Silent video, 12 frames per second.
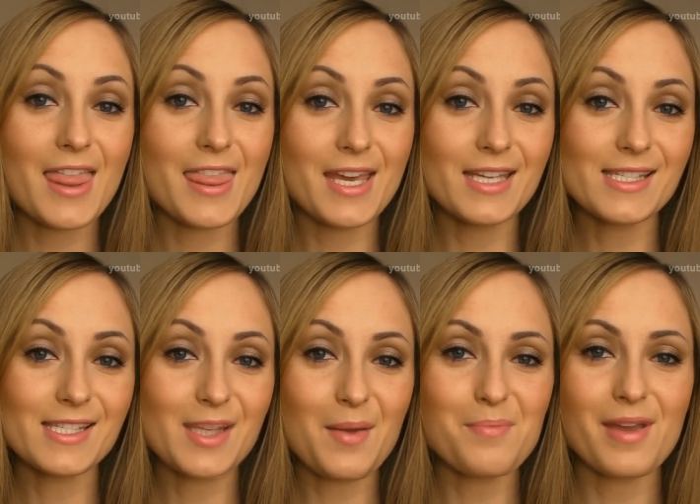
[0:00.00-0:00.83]
this
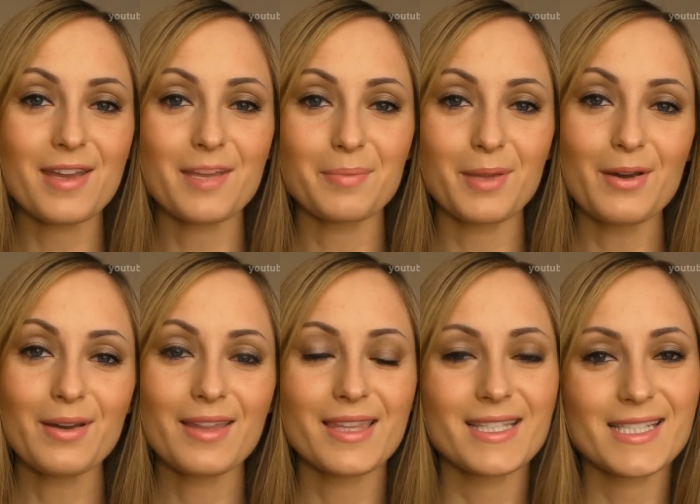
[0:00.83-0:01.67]
makeup
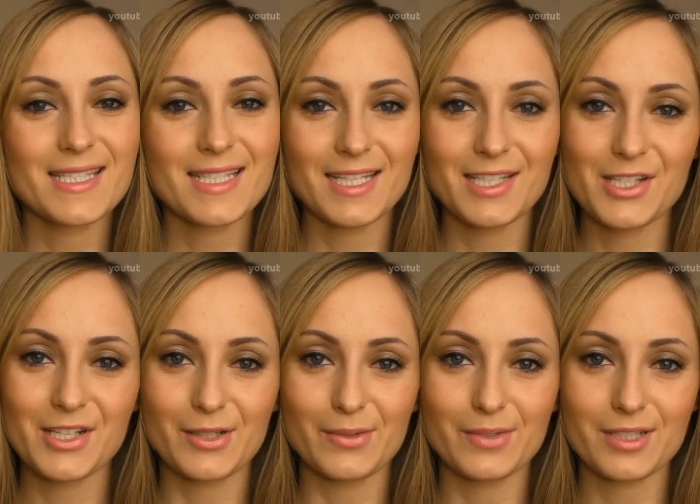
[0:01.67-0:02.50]
look, then stay
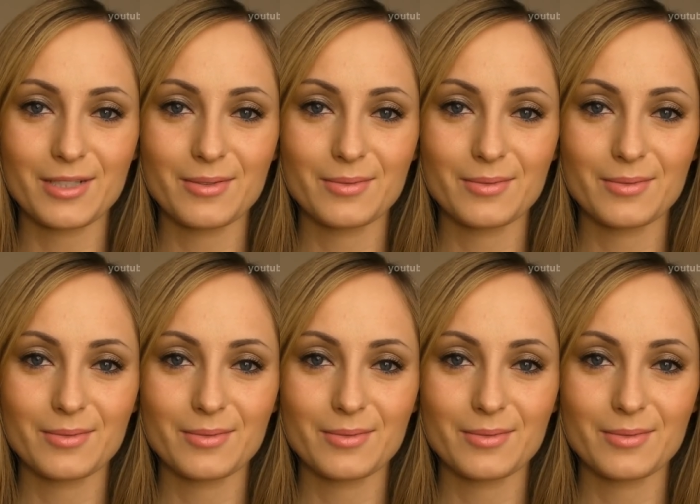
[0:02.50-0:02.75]
tuned.